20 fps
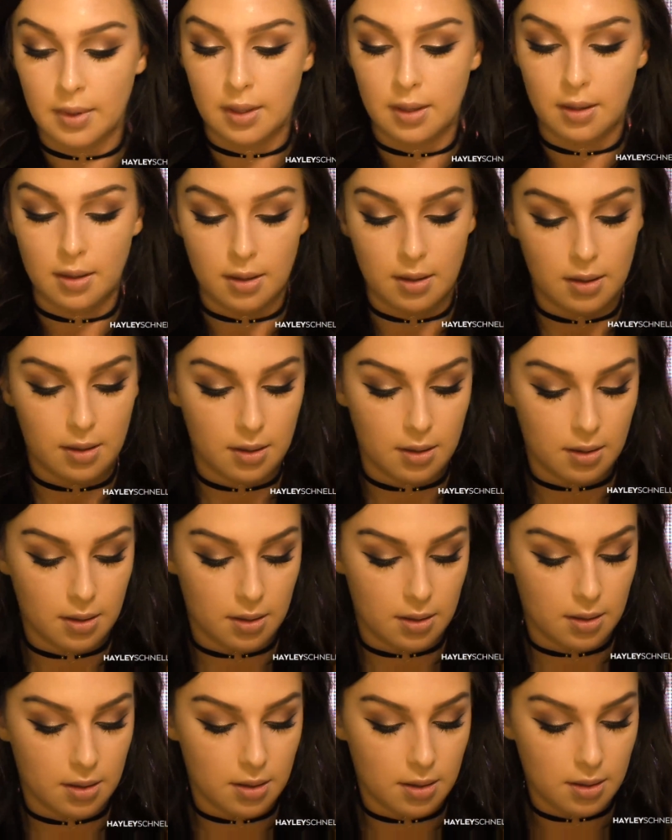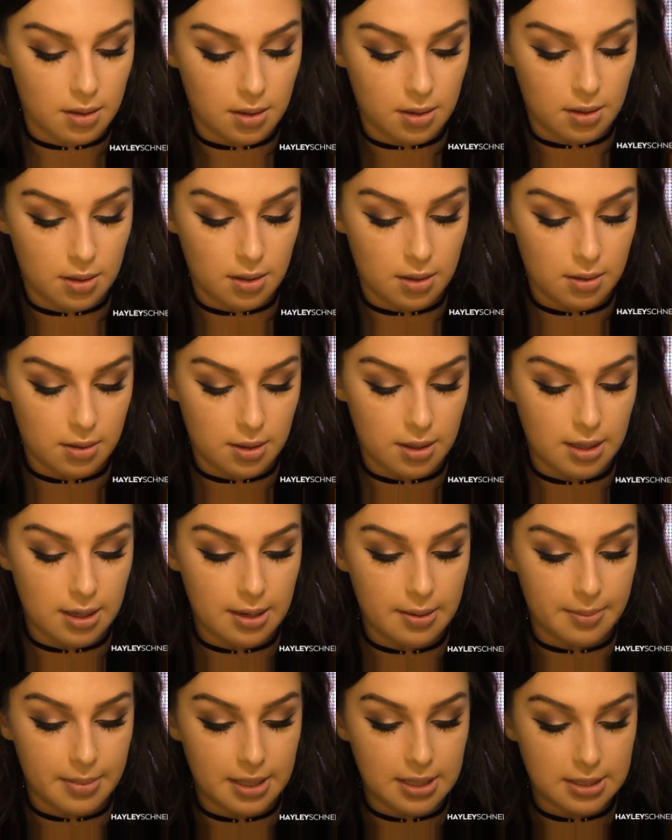All right,
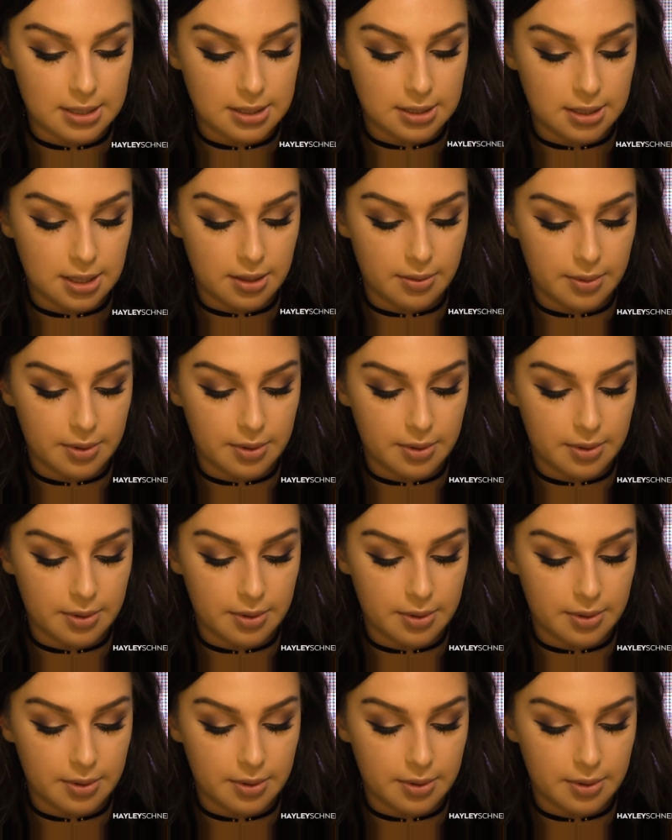I'm gonna start